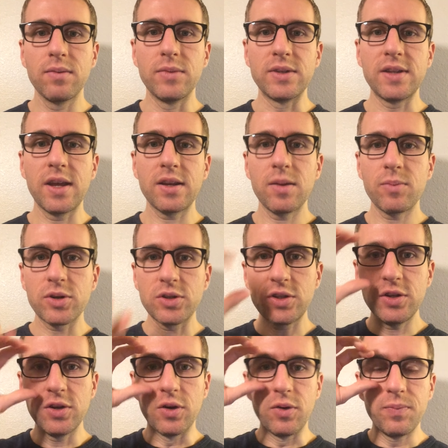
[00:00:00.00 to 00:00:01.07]
Mistake number
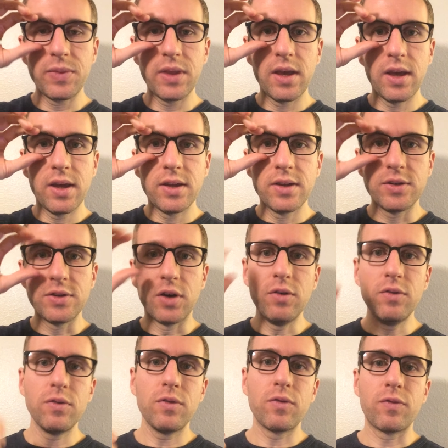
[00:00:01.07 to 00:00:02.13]
two,
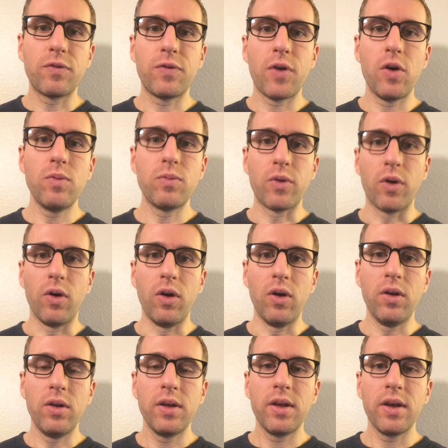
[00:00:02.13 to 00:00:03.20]
don't foam
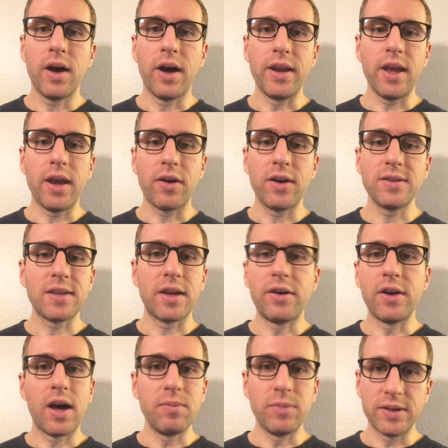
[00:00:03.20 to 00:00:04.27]
roll on areas that
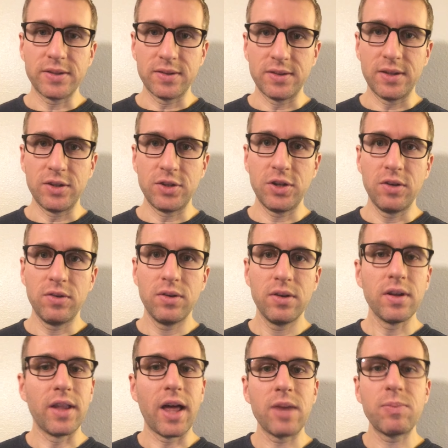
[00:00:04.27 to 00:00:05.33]
are not muscle tissue.
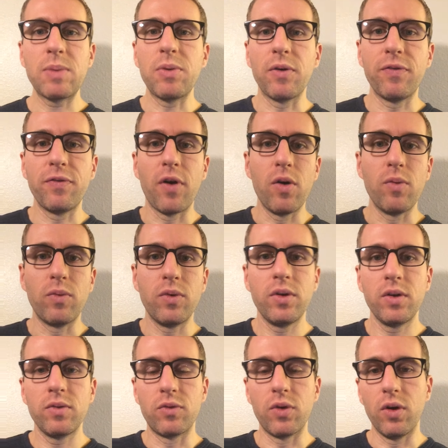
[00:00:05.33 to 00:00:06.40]
A lot of people foam
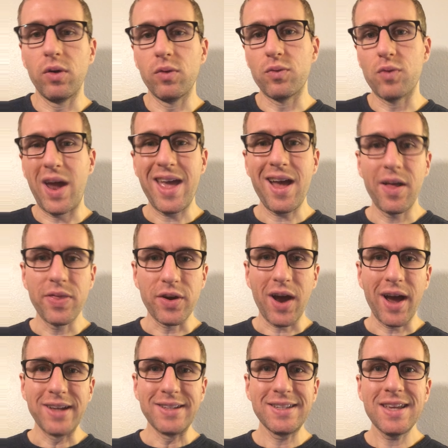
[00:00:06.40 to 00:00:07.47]
roll right on their
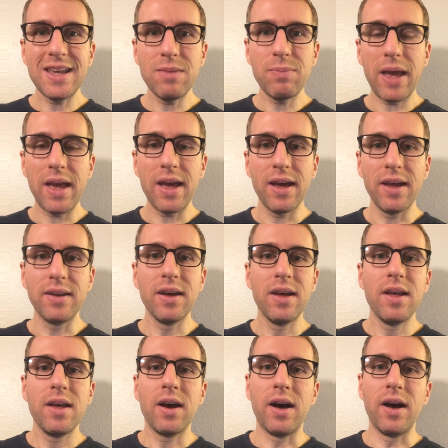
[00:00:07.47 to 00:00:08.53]
IT band,
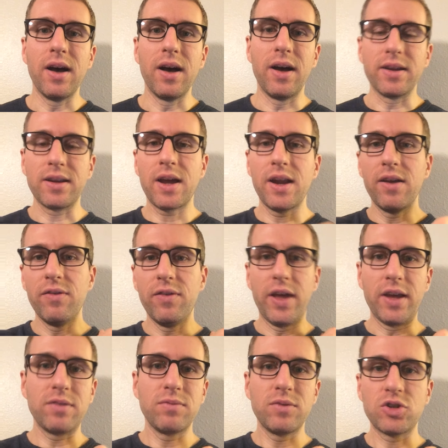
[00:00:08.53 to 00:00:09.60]
on kind of
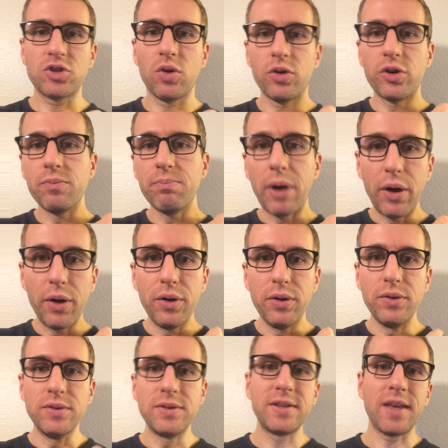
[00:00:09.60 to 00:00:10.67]
like shoulder
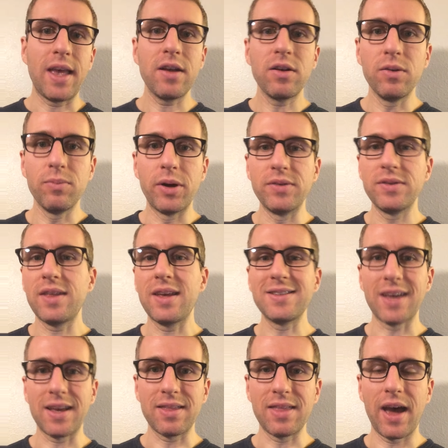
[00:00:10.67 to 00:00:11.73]
bones, ankle bone,
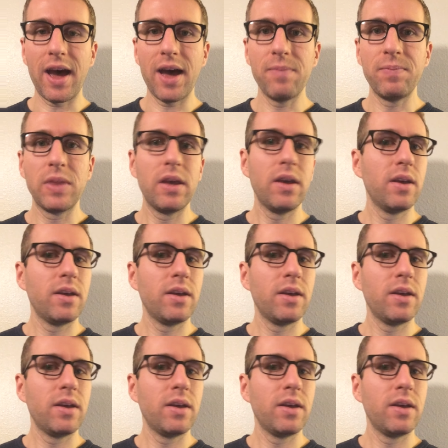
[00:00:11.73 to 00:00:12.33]
things like that.